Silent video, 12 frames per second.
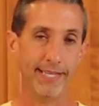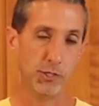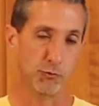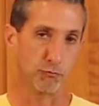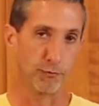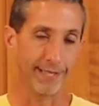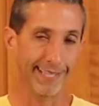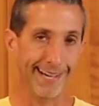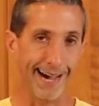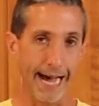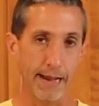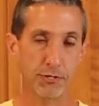is
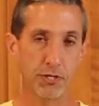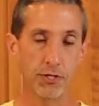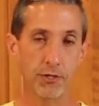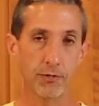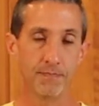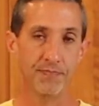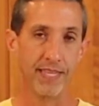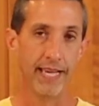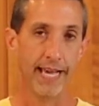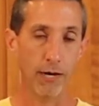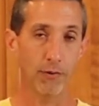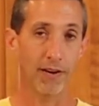really optional.
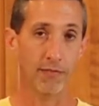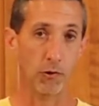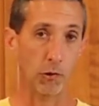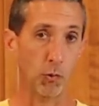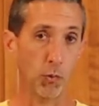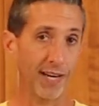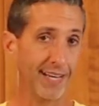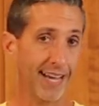However, Lori